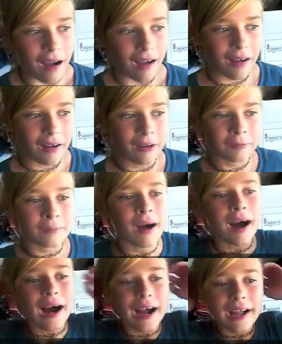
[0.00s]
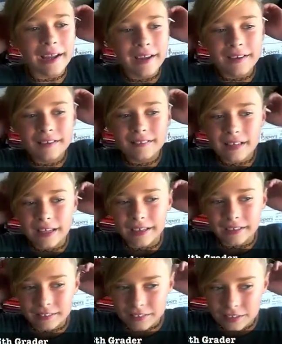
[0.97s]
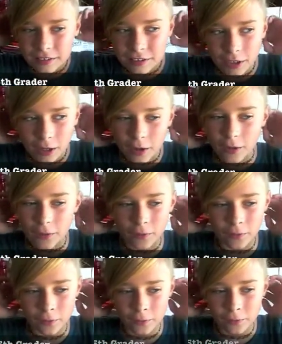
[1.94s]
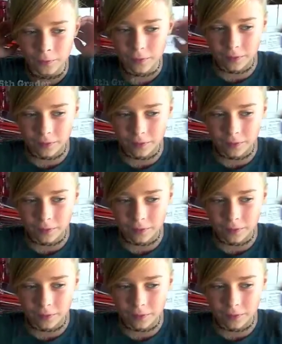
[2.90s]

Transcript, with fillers: um, I like to go